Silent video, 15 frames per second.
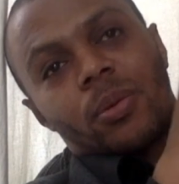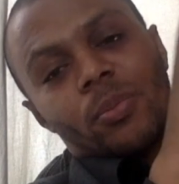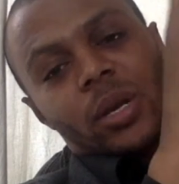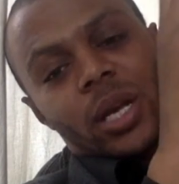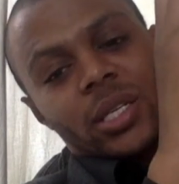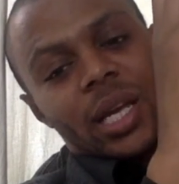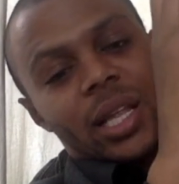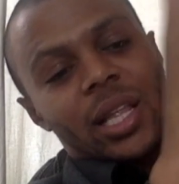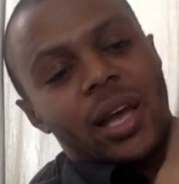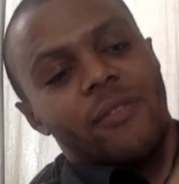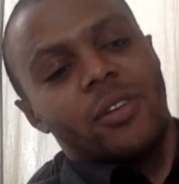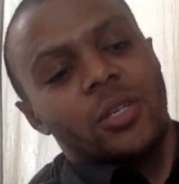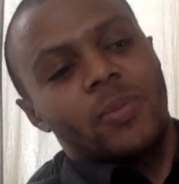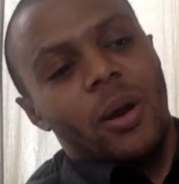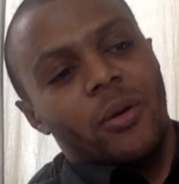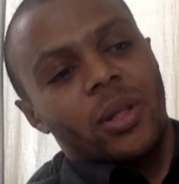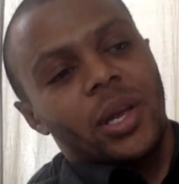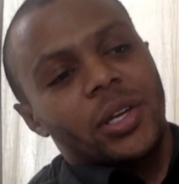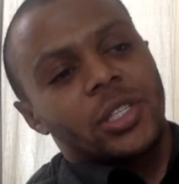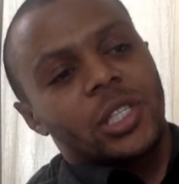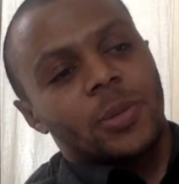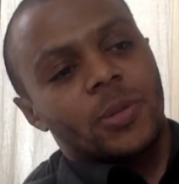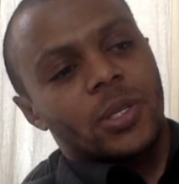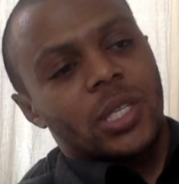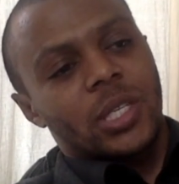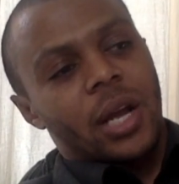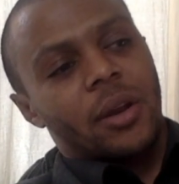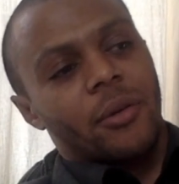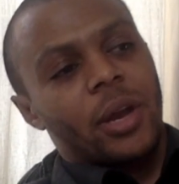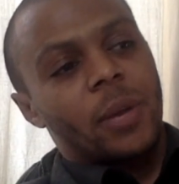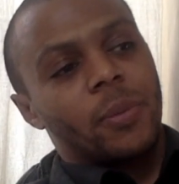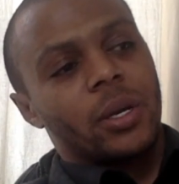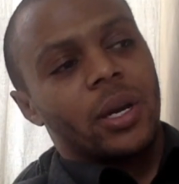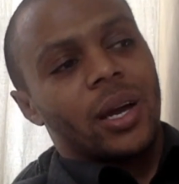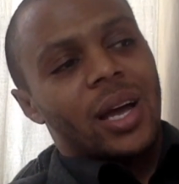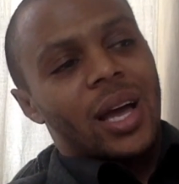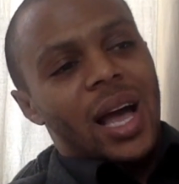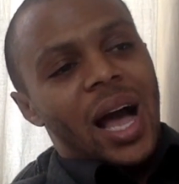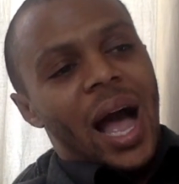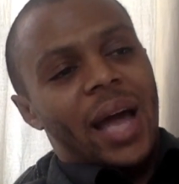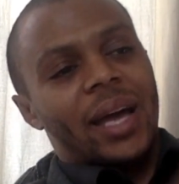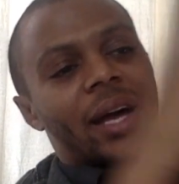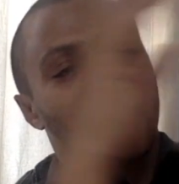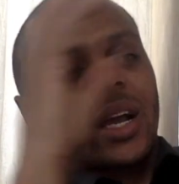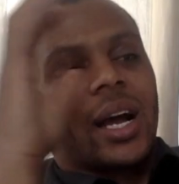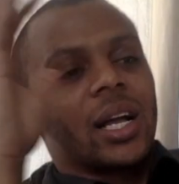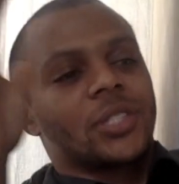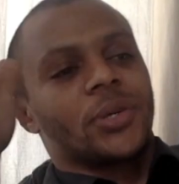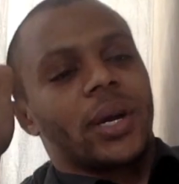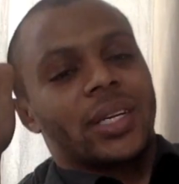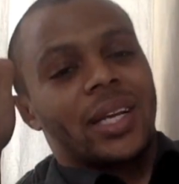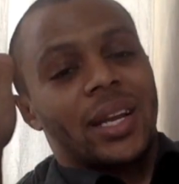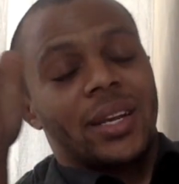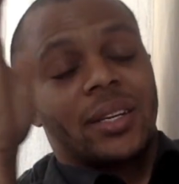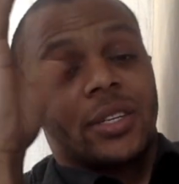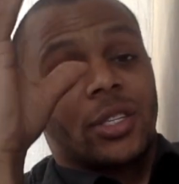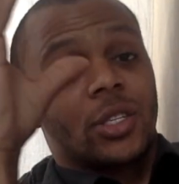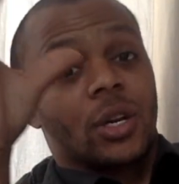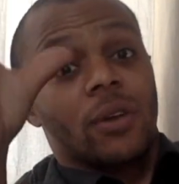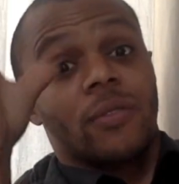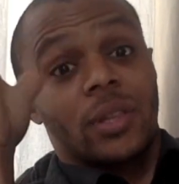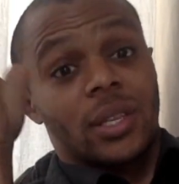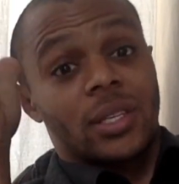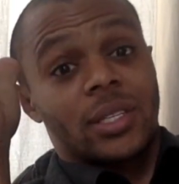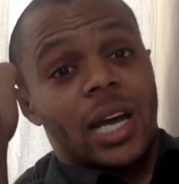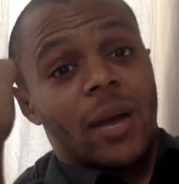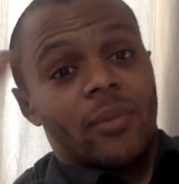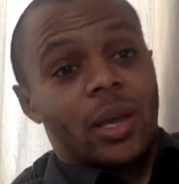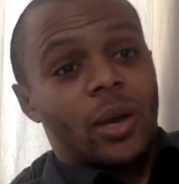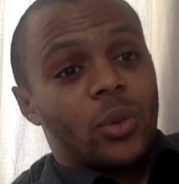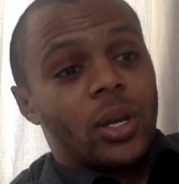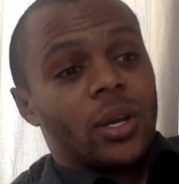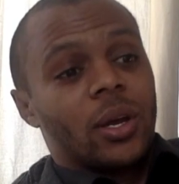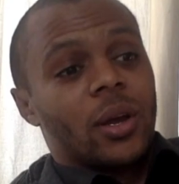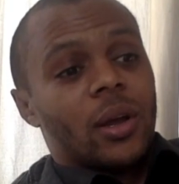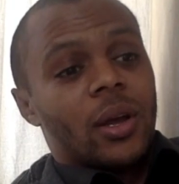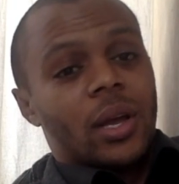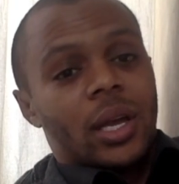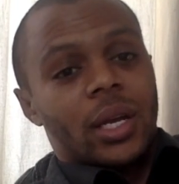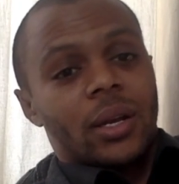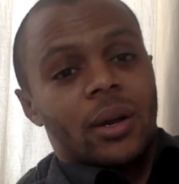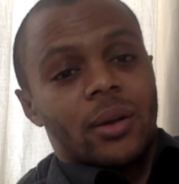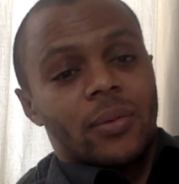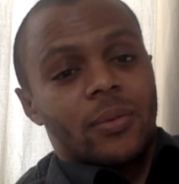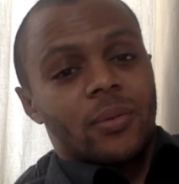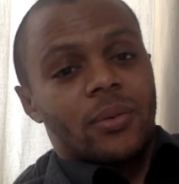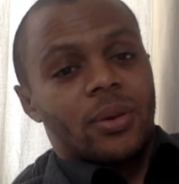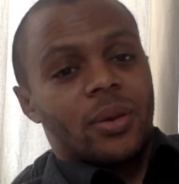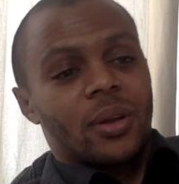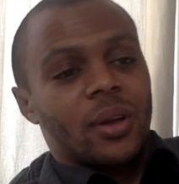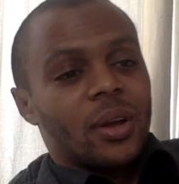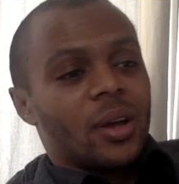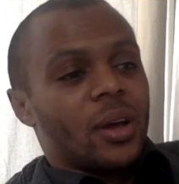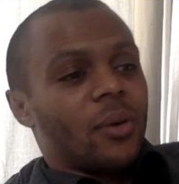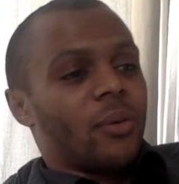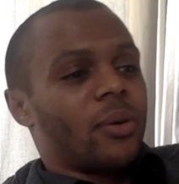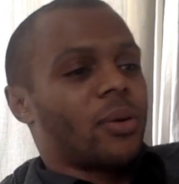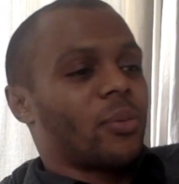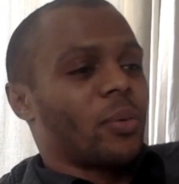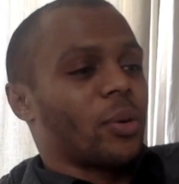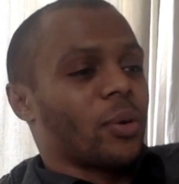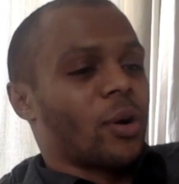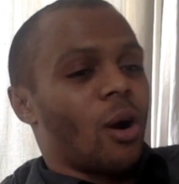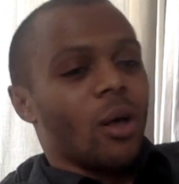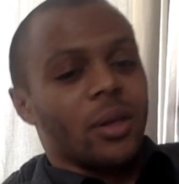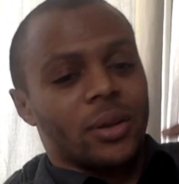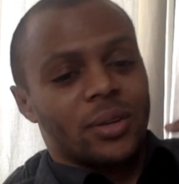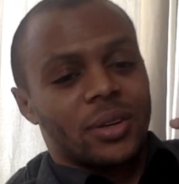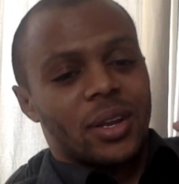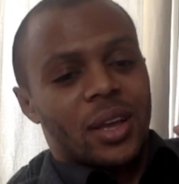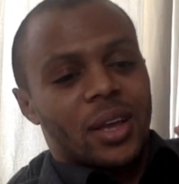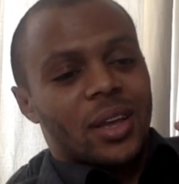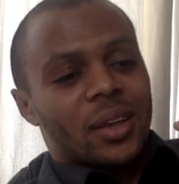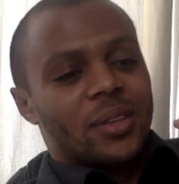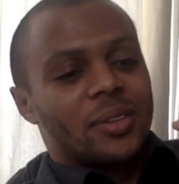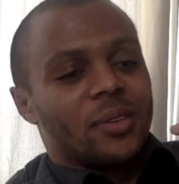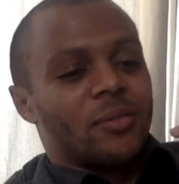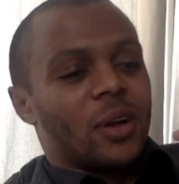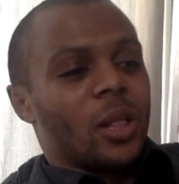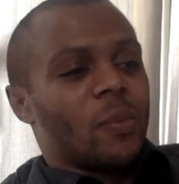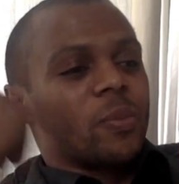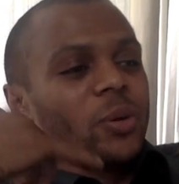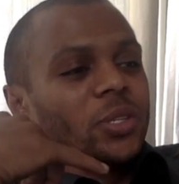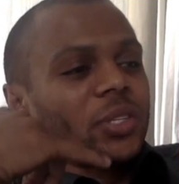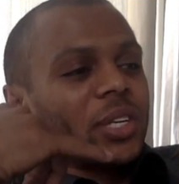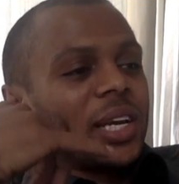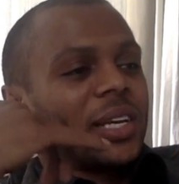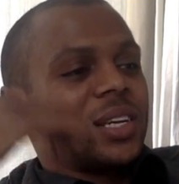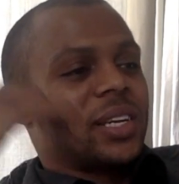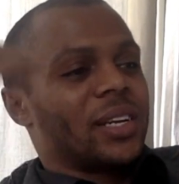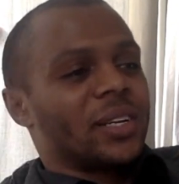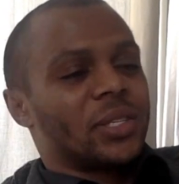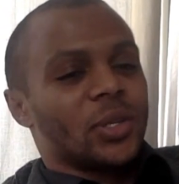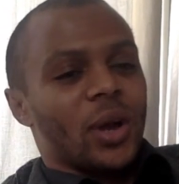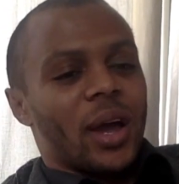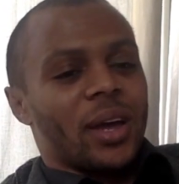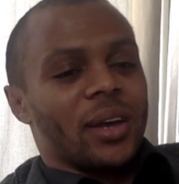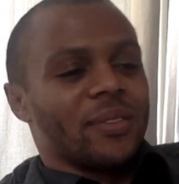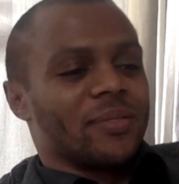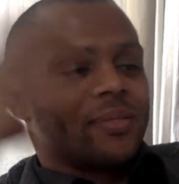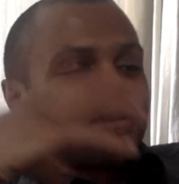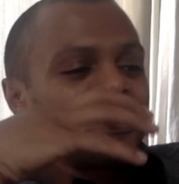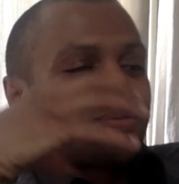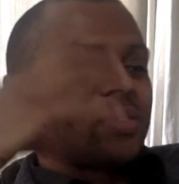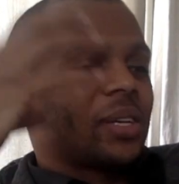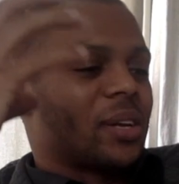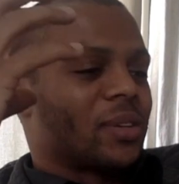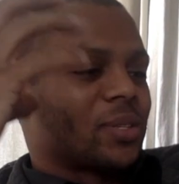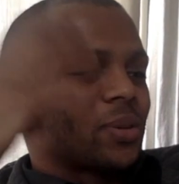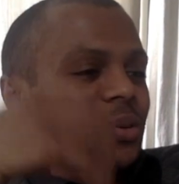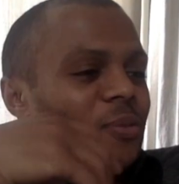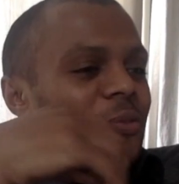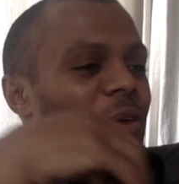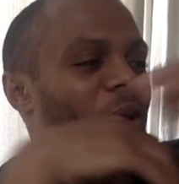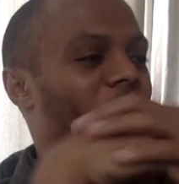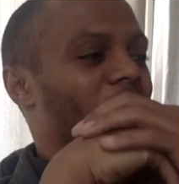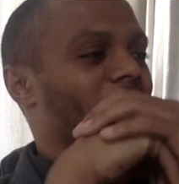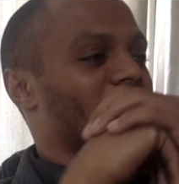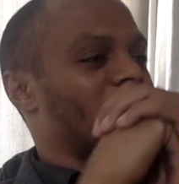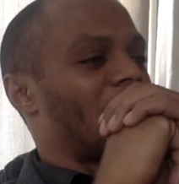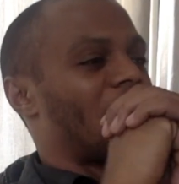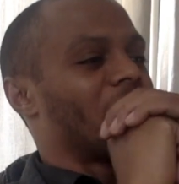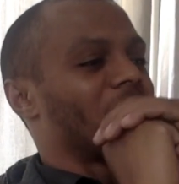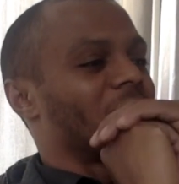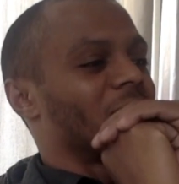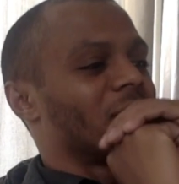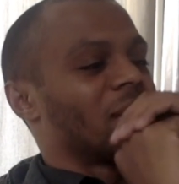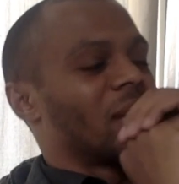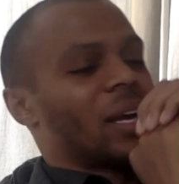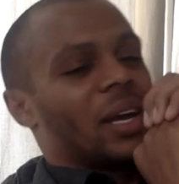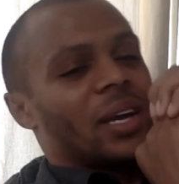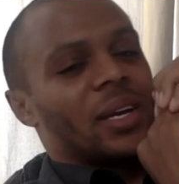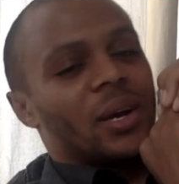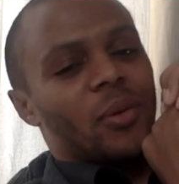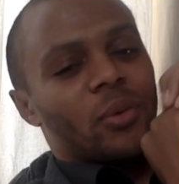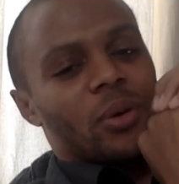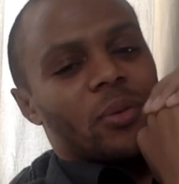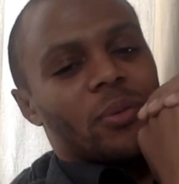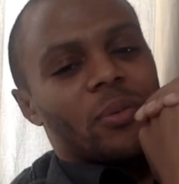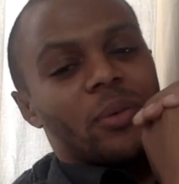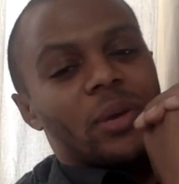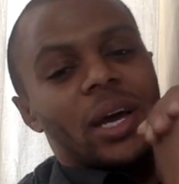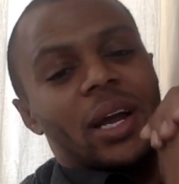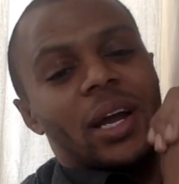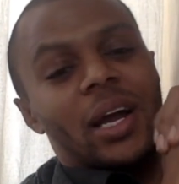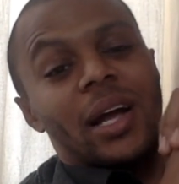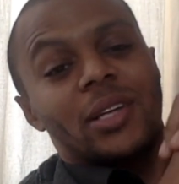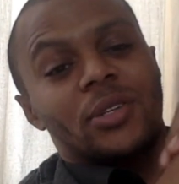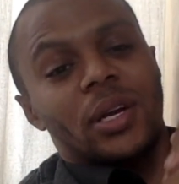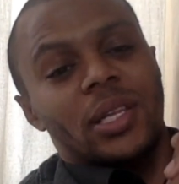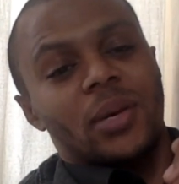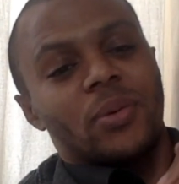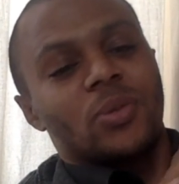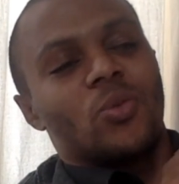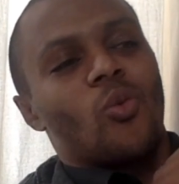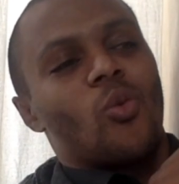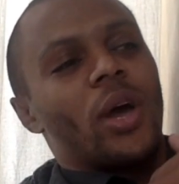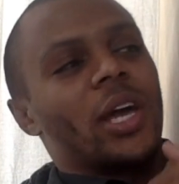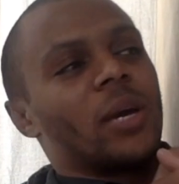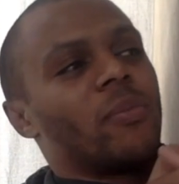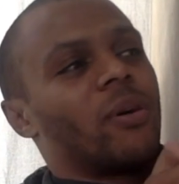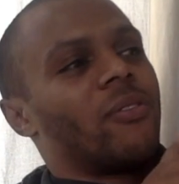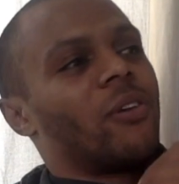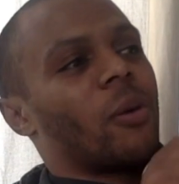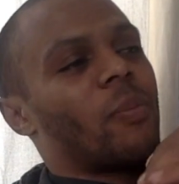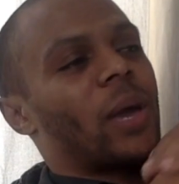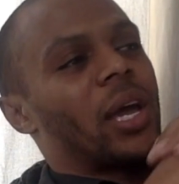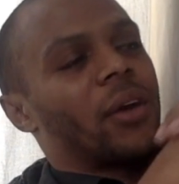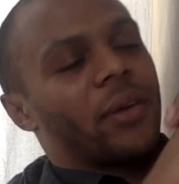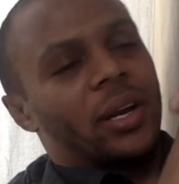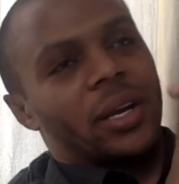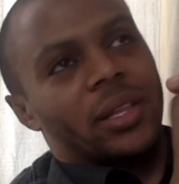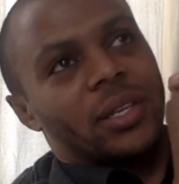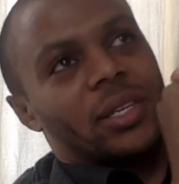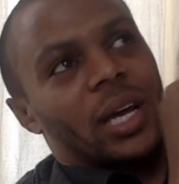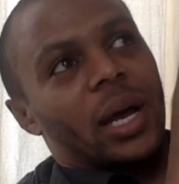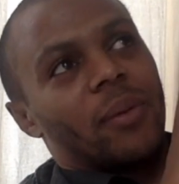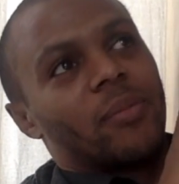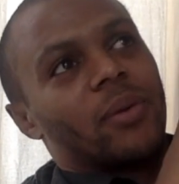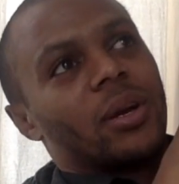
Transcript: because I leveraged my relationships in Saudi Arabia, I got a contract I didn't deserve at the time. We were calling developers in India to try and sort of figure this out, and we got a contract that was way above our pay grade at the time.